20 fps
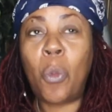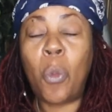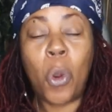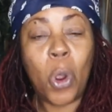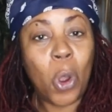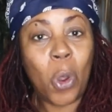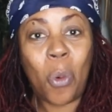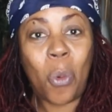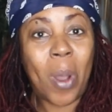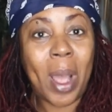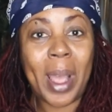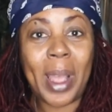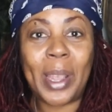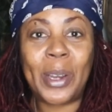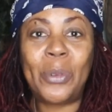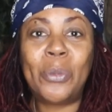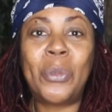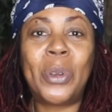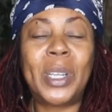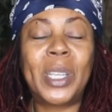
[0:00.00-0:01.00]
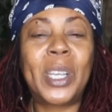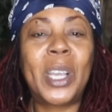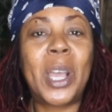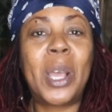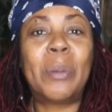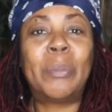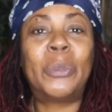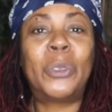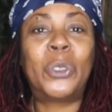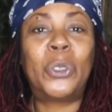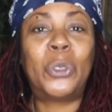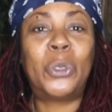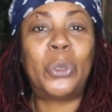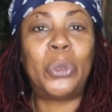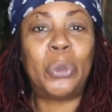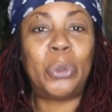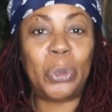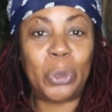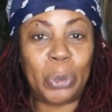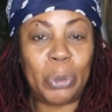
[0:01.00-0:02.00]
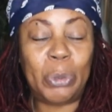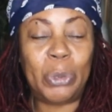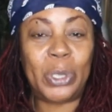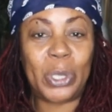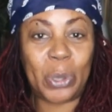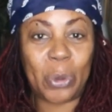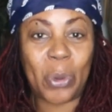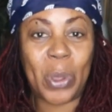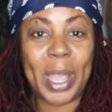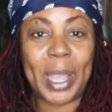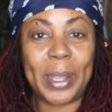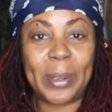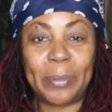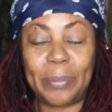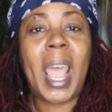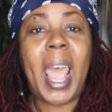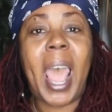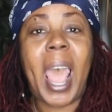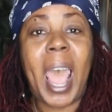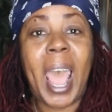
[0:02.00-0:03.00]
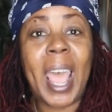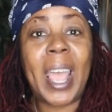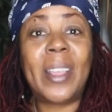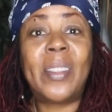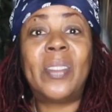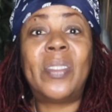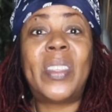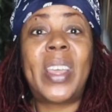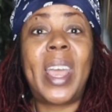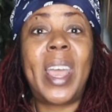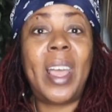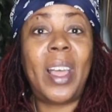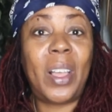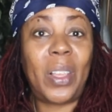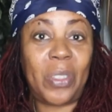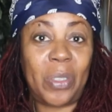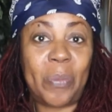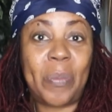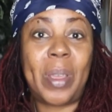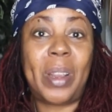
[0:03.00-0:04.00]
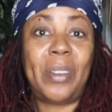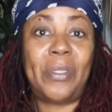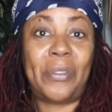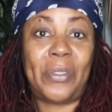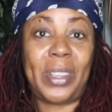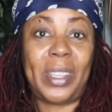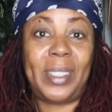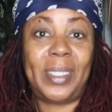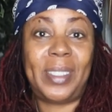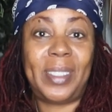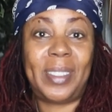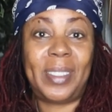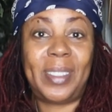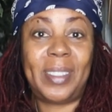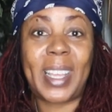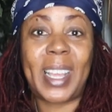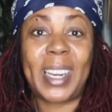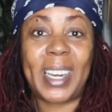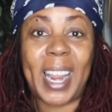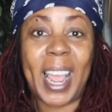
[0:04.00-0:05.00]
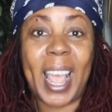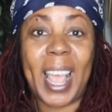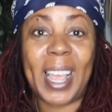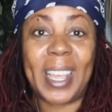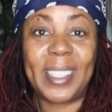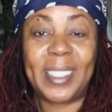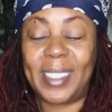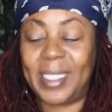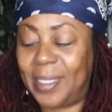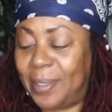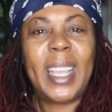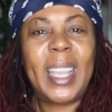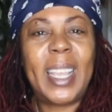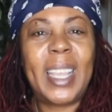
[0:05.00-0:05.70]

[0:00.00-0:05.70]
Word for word: worldwide when it comes to losing weight and the health benefits that it has.